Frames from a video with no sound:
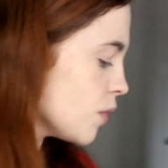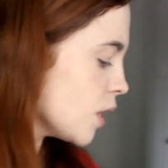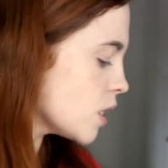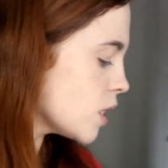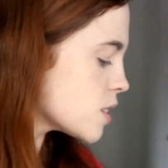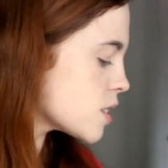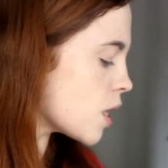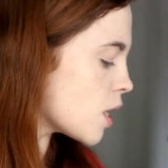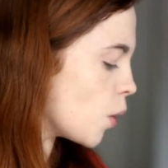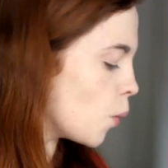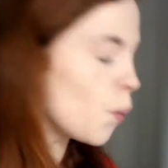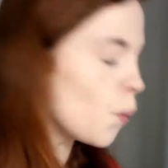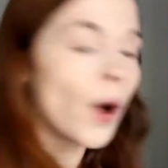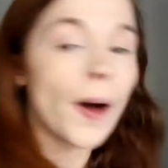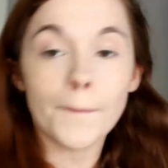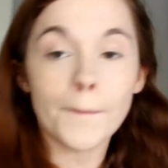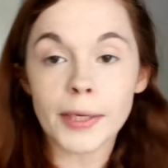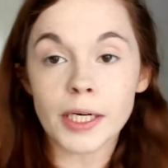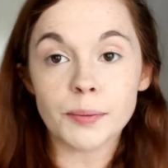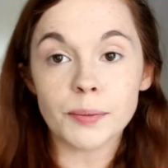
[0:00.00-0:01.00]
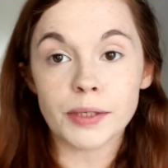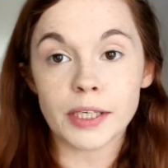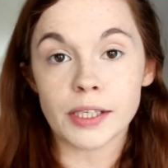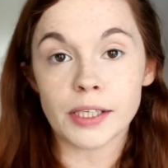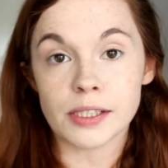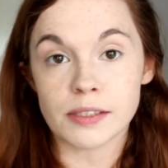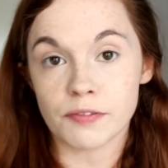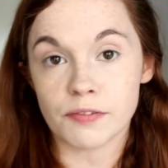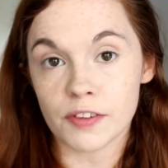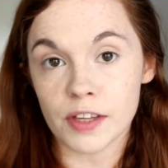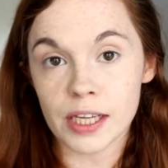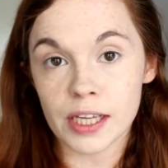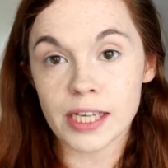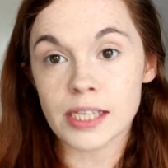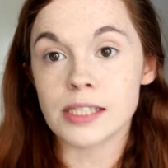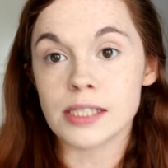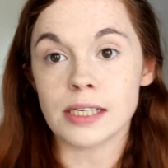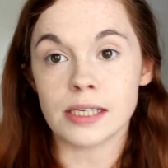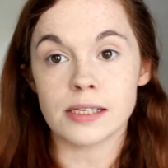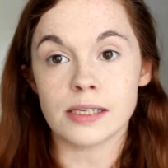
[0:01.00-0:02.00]
So what I'm going to be using for
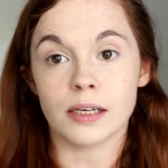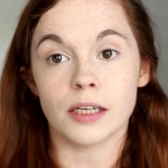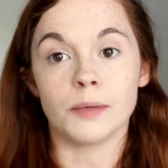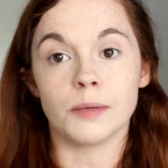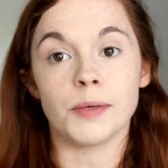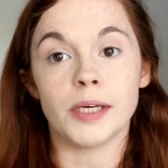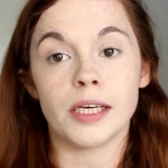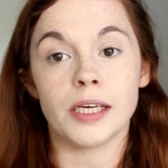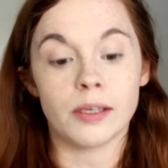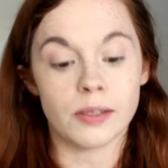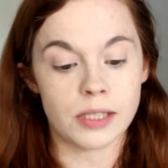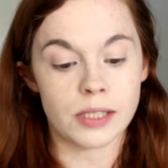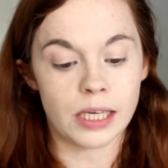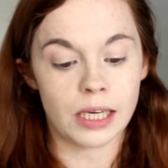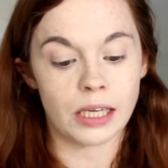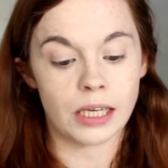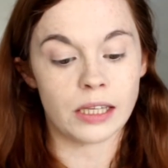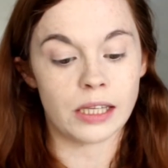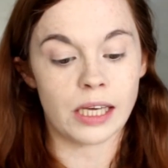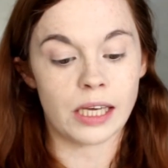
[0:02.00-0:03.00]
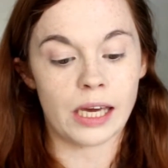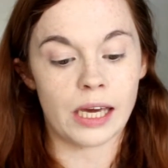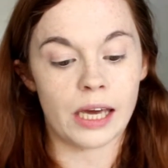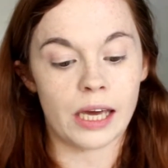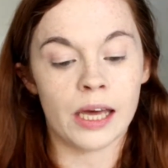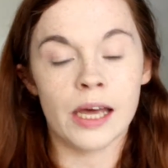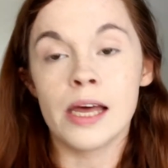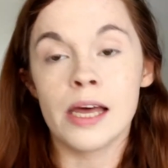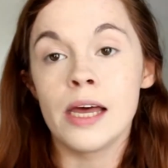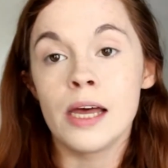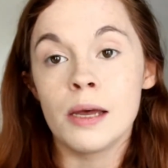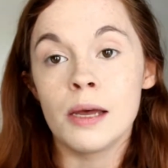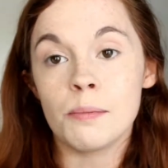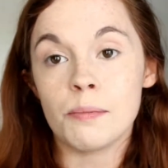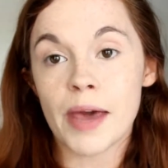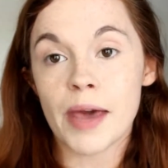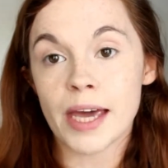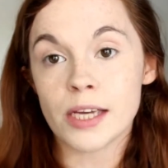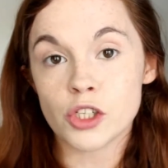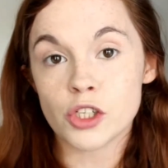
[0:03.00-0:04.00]
this is I'm going to be using the
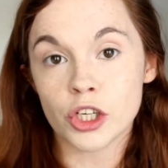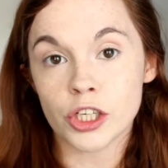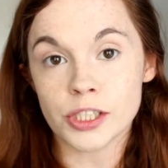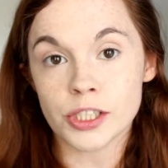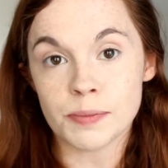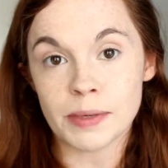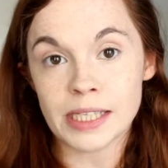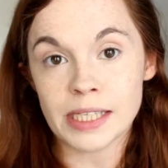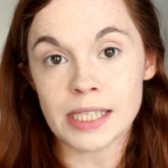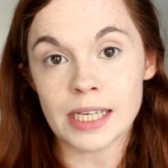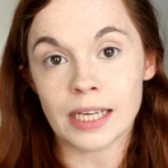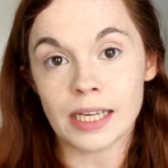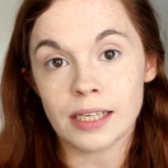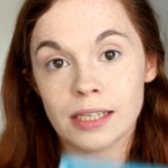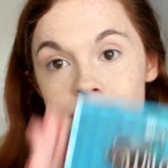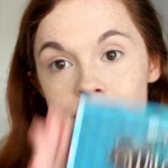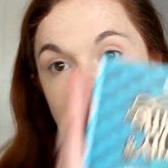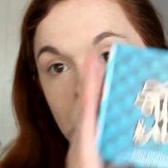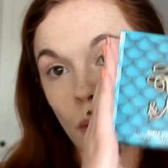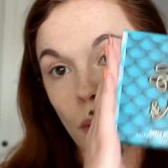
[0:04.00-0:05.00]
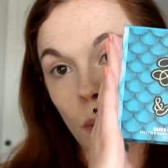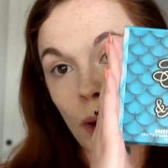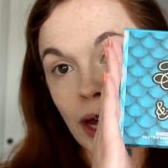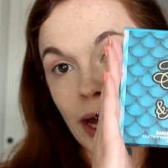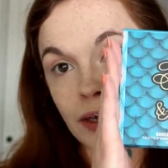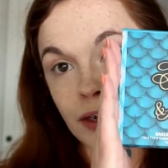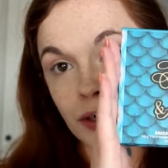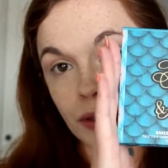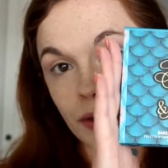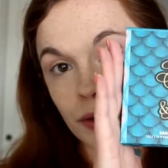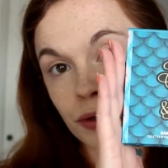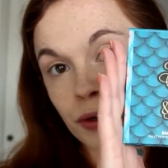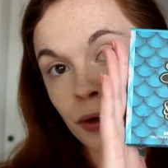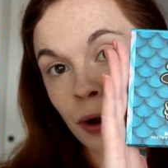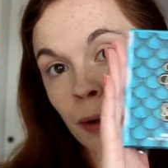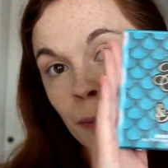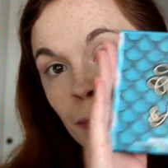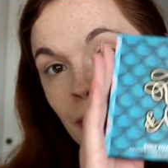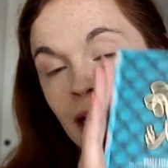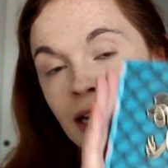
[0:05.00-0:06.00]
BH Cosmetics Wild and
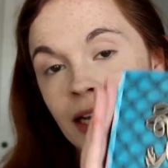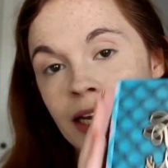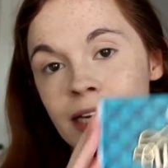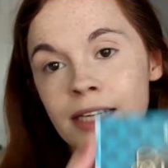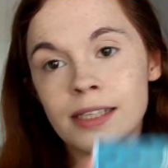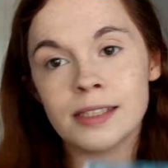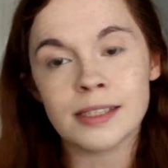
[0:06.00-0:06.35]
Alluring palette,